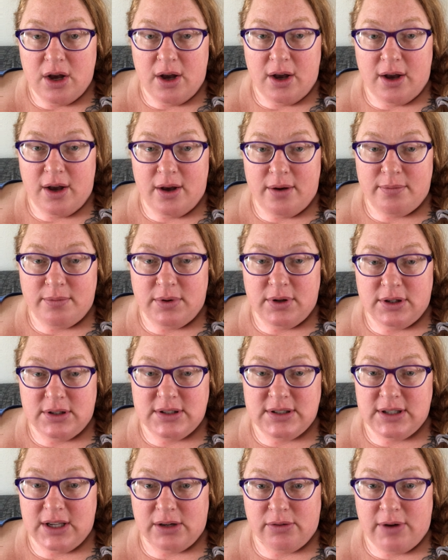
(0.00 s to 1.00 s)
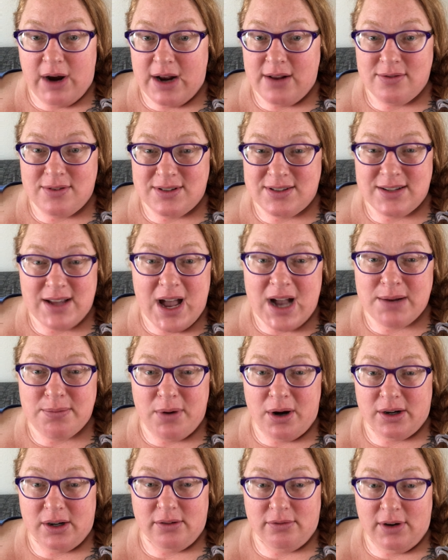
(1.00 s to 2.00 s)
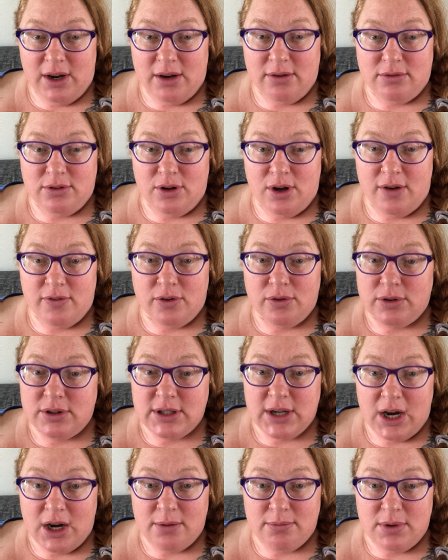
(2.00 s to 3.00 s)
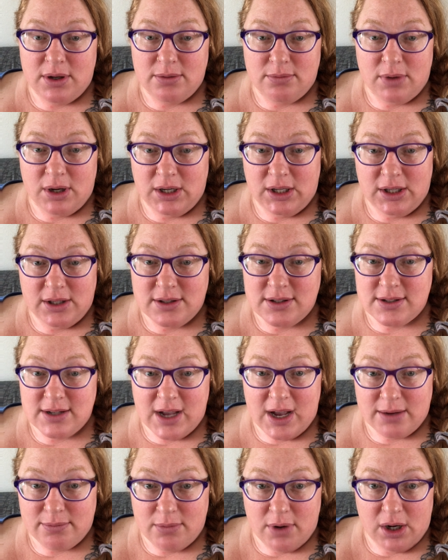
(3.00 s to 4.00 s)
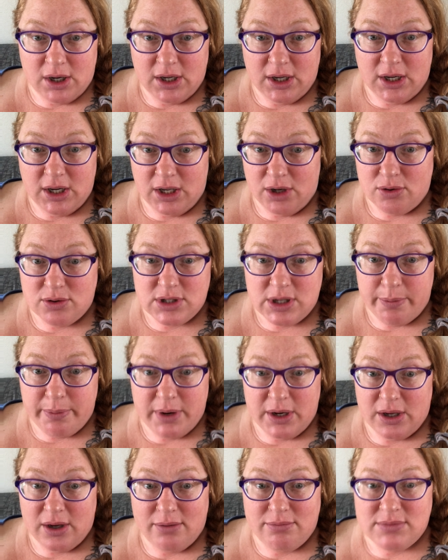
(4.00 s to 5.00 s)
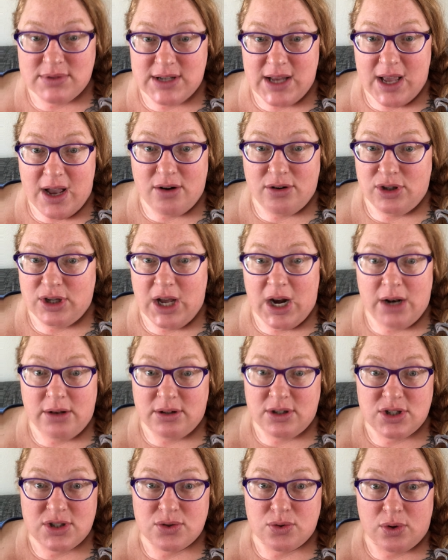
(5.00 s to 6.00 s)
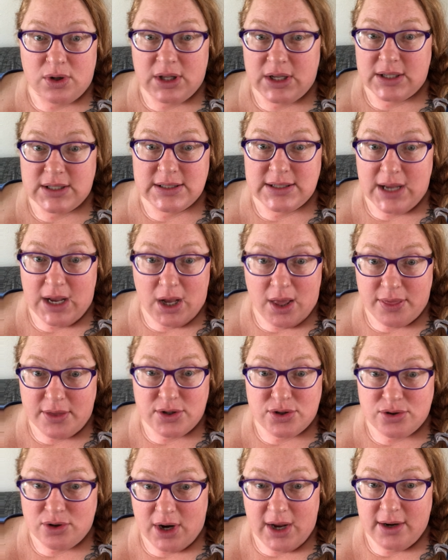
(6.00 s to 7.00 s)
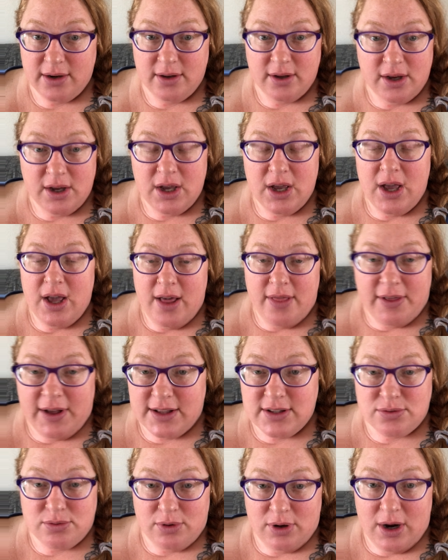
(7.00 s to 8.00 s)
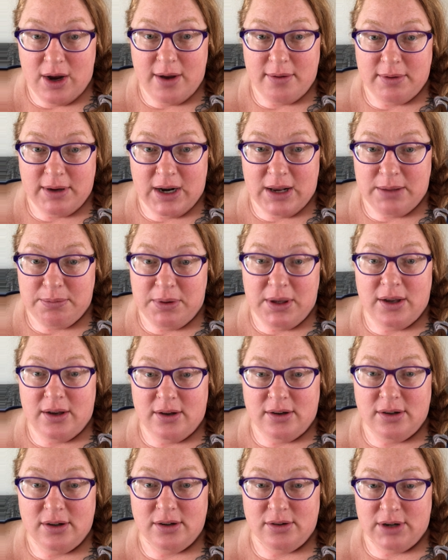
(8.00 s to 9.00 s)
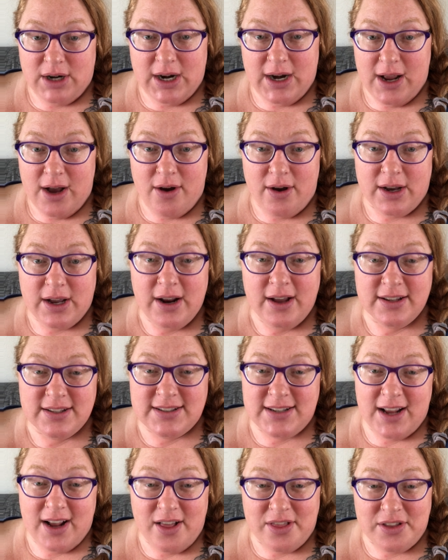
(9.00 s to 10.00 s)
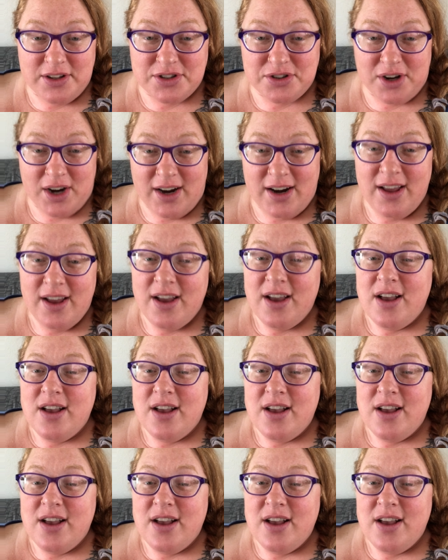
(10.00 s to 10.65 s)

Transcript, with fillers: Um, it's like riding the stock market, right? When you have your retirement money in stock market, it goes up and it comes down. You got to just sort of like stay on the train. That's where I'm going to be right now. I got to stay on the train.